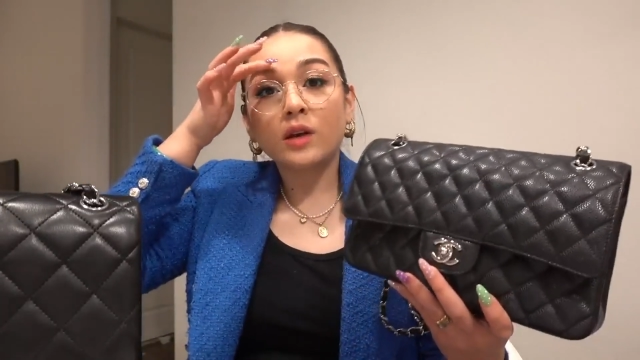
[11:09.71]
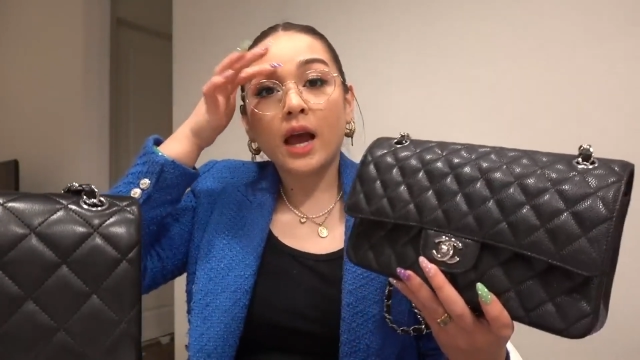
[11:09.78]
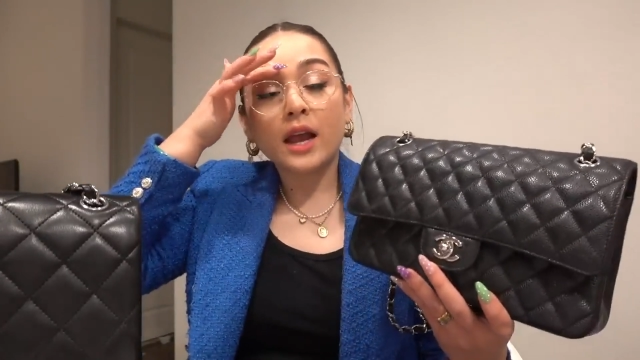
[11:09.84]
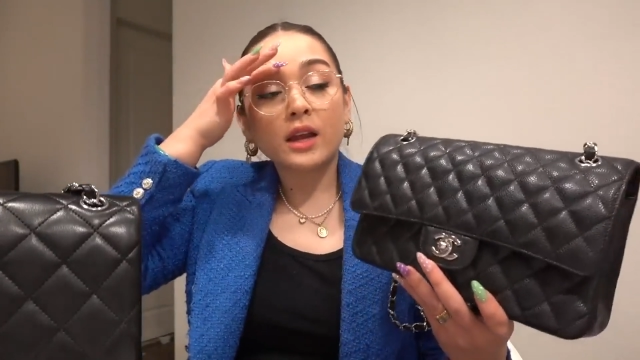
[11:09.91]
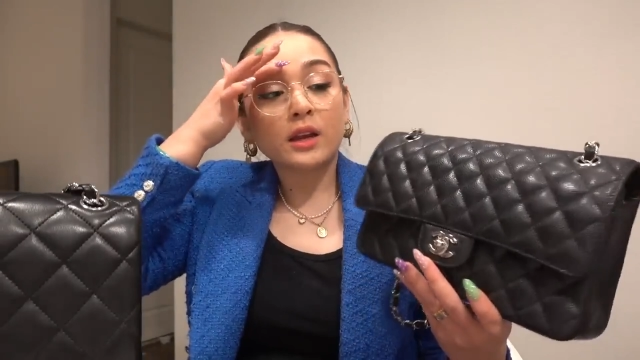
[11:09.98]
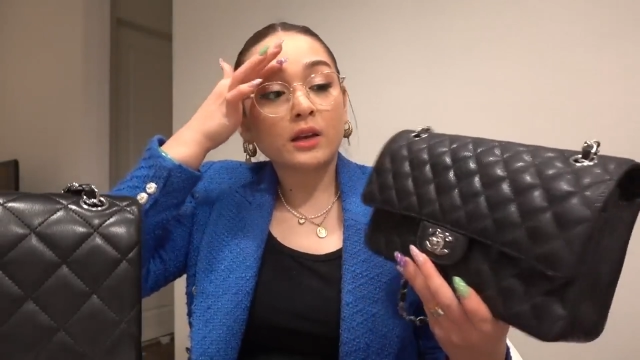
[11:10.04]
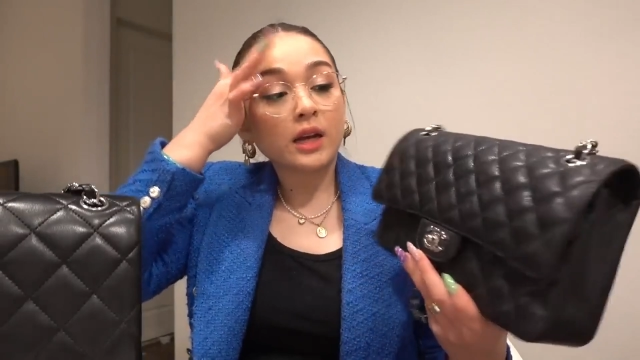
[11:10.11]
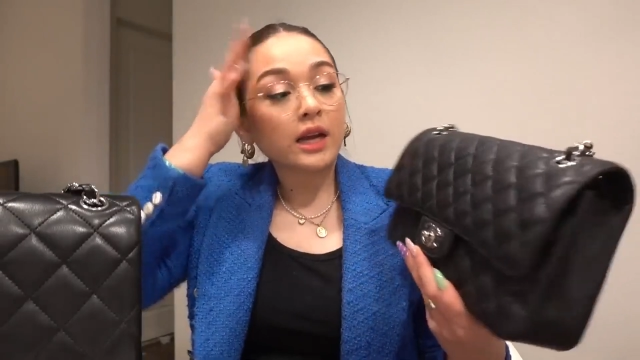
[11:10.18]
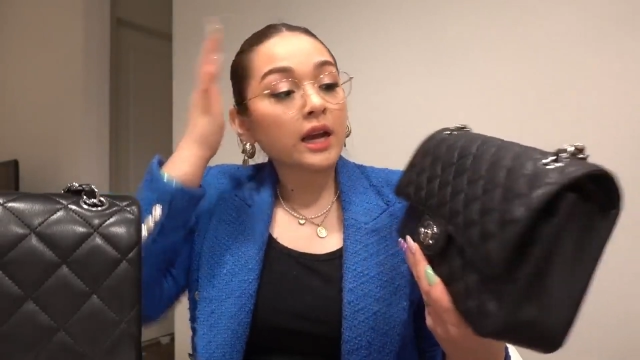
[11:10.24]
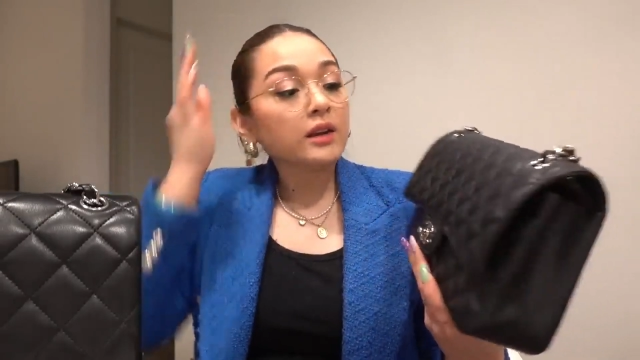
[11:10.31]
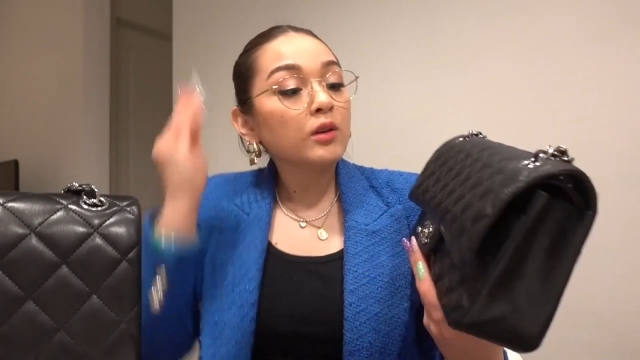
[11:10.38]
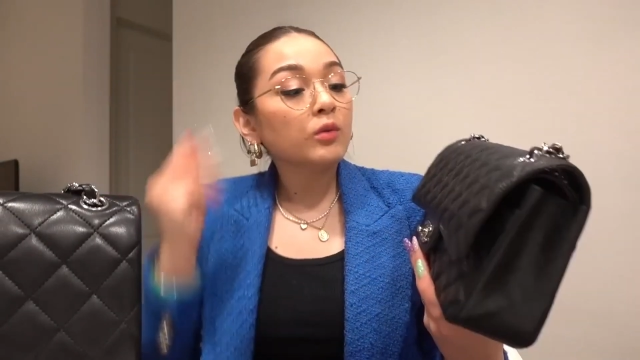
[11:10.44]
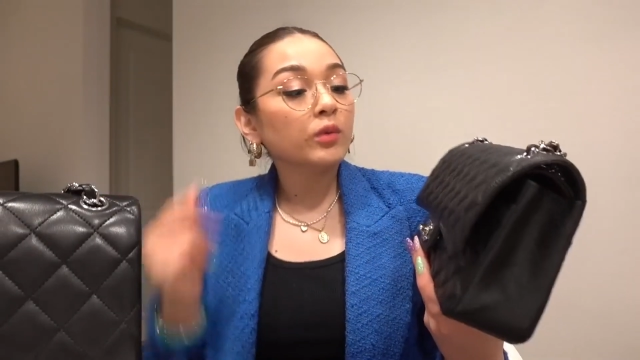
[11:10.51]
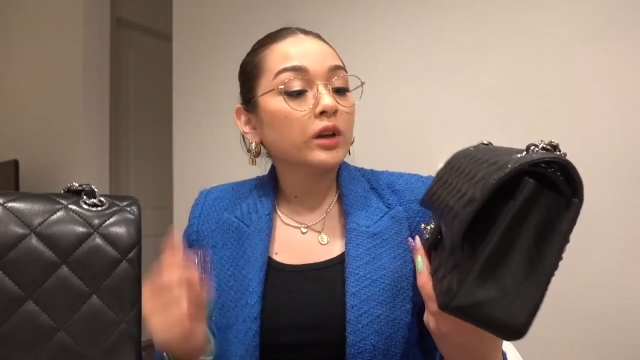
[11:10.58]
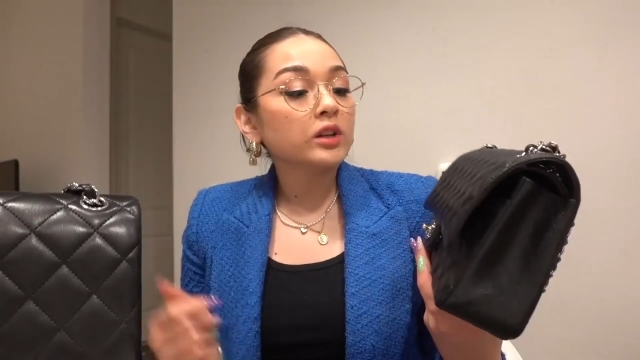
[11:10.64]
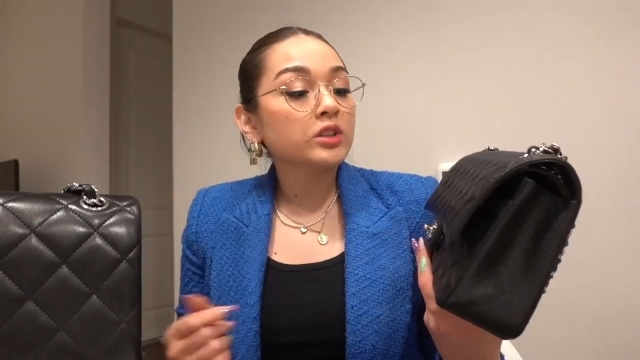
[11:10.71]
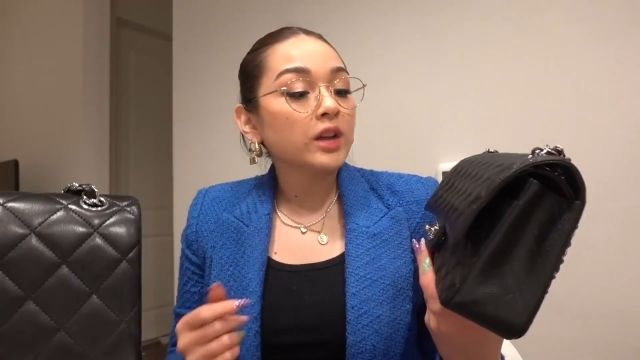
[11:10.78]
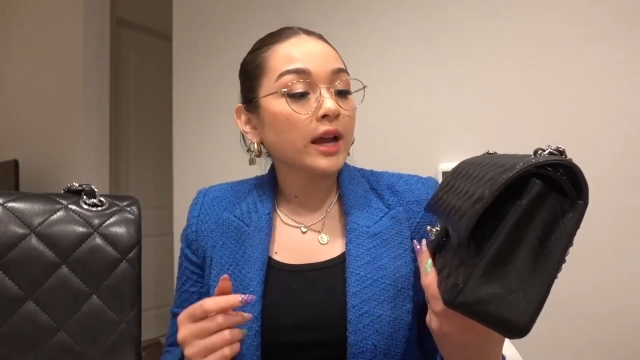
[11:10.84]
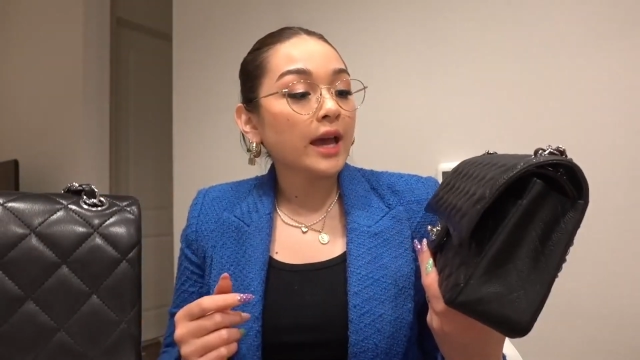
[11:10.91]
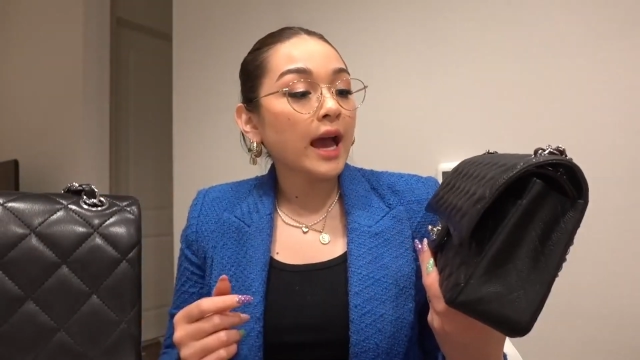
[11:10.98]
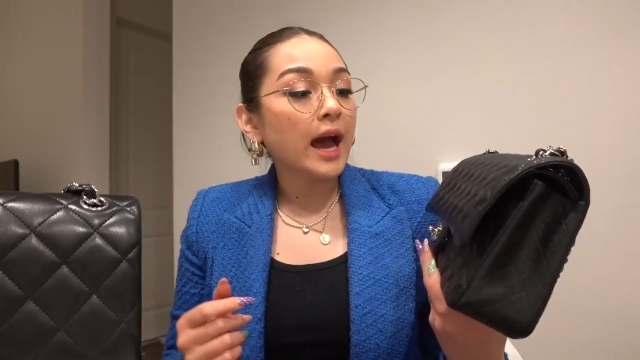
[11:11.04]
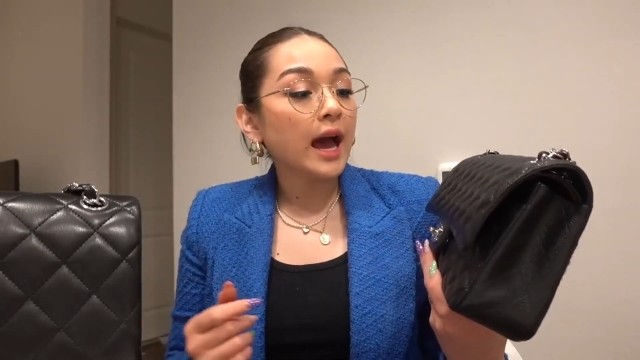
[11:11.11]
I kind of wish I
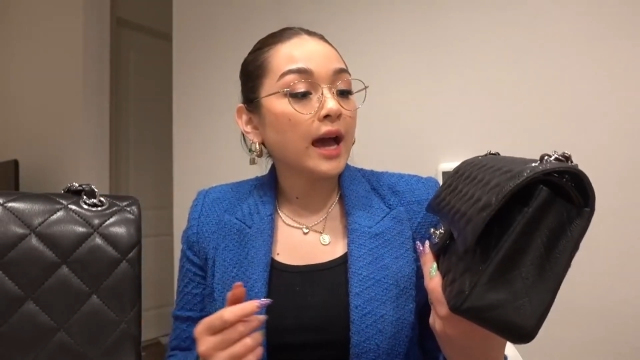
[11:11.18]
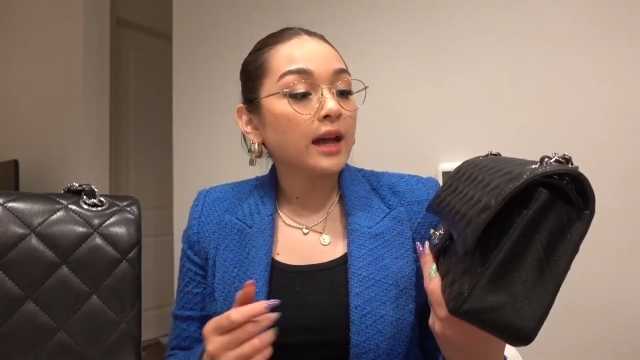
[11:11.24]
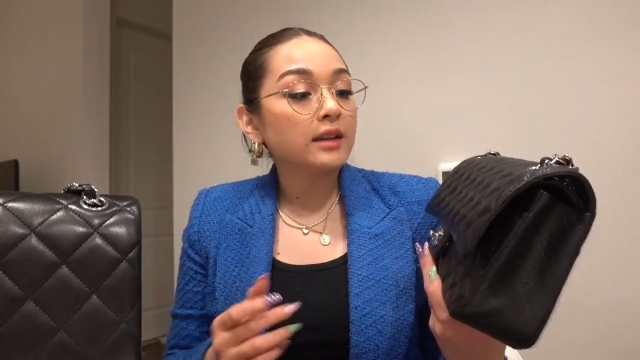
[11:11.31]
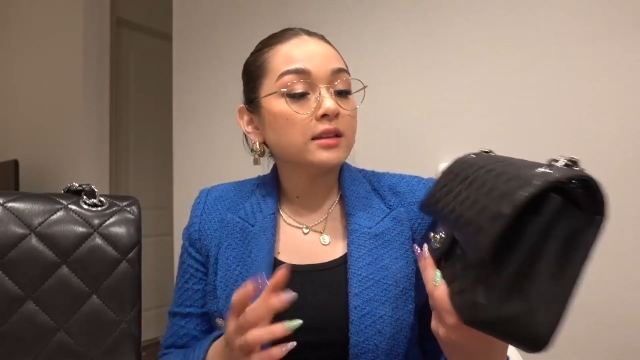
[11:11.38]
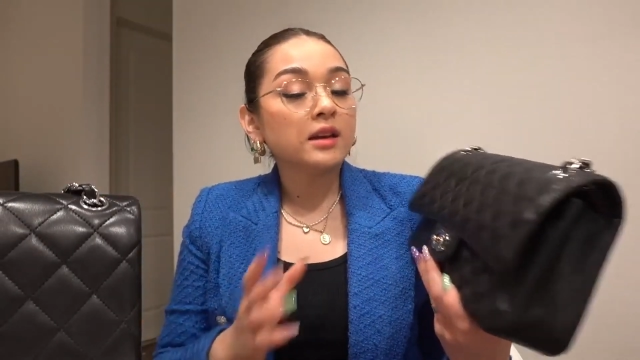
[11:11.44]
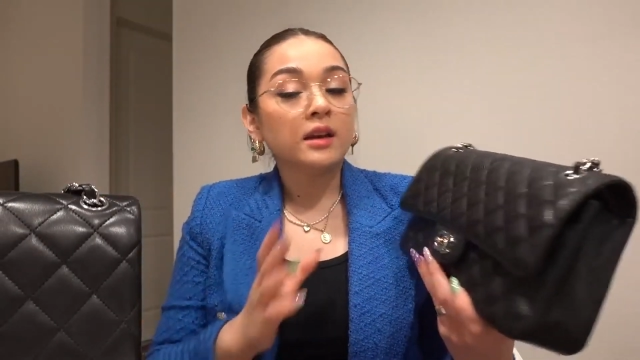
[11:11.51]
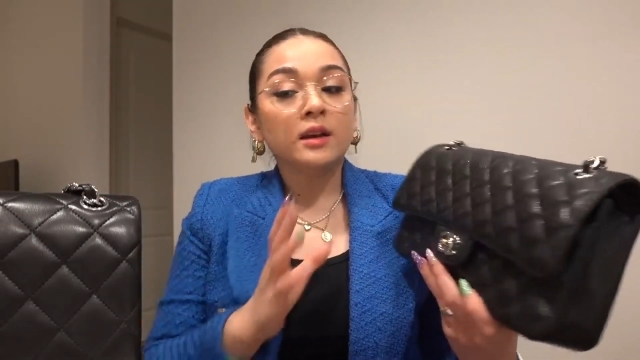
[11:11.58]
had